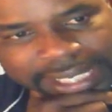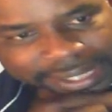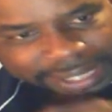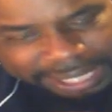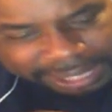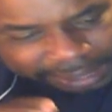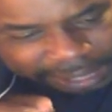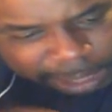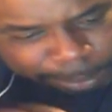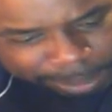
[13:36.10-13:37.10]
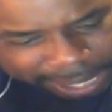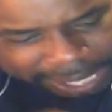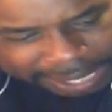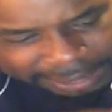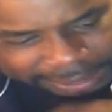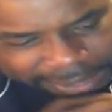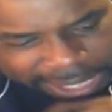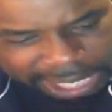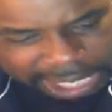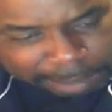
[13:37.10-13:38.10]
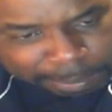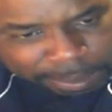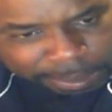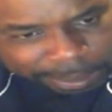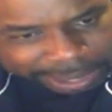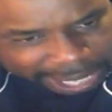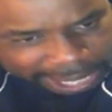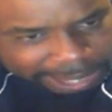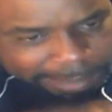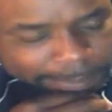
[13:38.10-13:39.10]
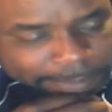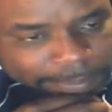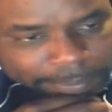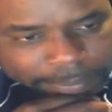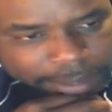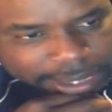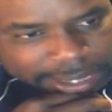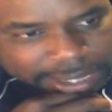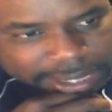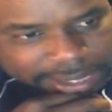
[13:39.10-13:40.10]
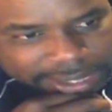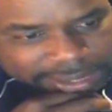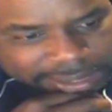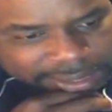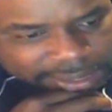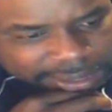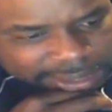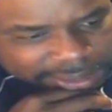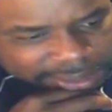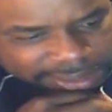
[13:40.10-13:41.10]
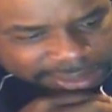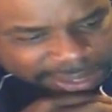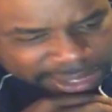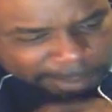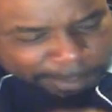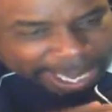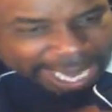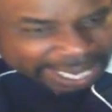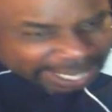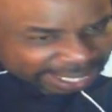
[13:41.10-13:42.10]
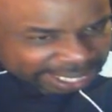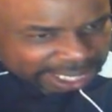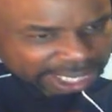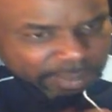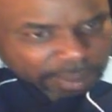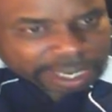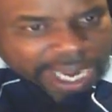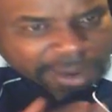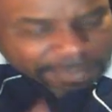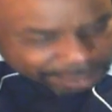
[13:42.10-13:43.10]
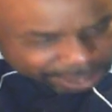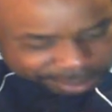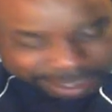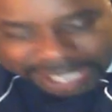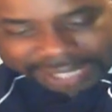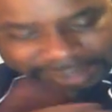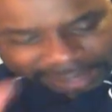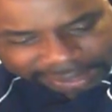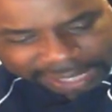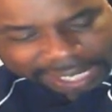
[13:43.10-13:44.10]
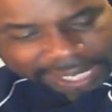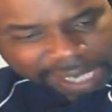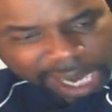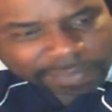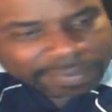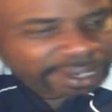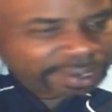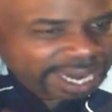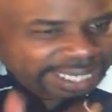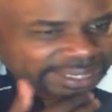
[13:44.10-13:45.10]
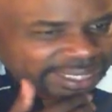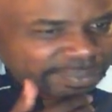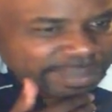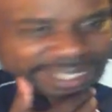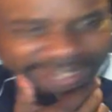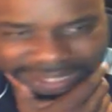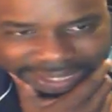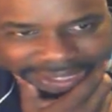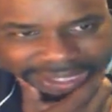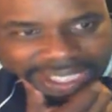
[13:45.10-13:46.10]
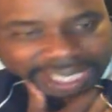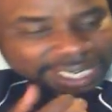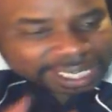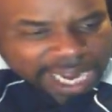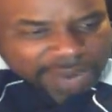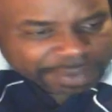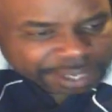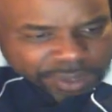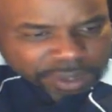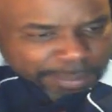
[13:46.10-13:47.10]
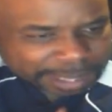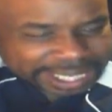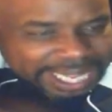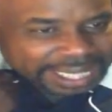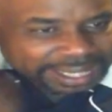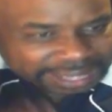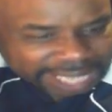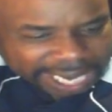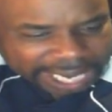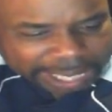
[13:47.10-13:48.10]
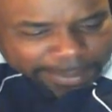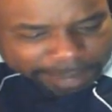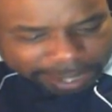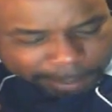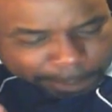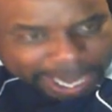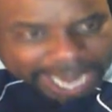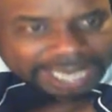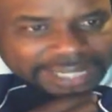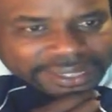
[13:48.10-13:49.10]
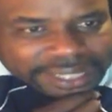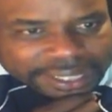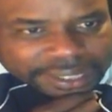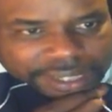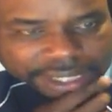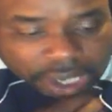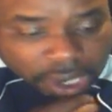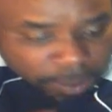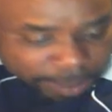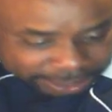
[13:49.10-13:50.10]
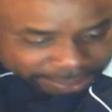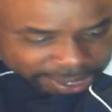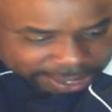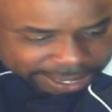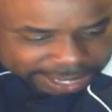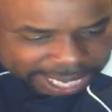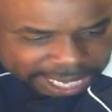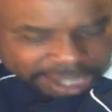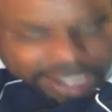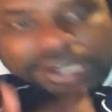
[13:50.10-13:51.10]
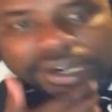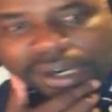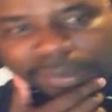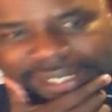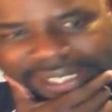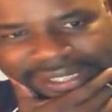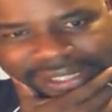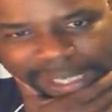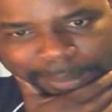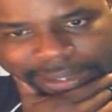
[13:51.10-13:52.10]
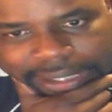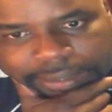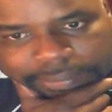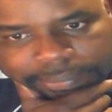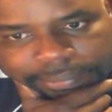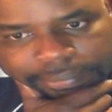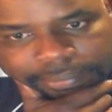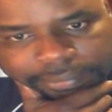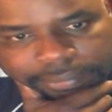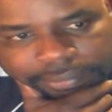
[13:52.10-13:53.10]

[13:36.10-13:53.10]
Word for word: See, he's still playing the same old game. This little, this little um, packet deal he want to offer you, just like he'd offer Christ in the wilderness. He offered you and me that same package deal. Are we turning it down? Or are we accepting it?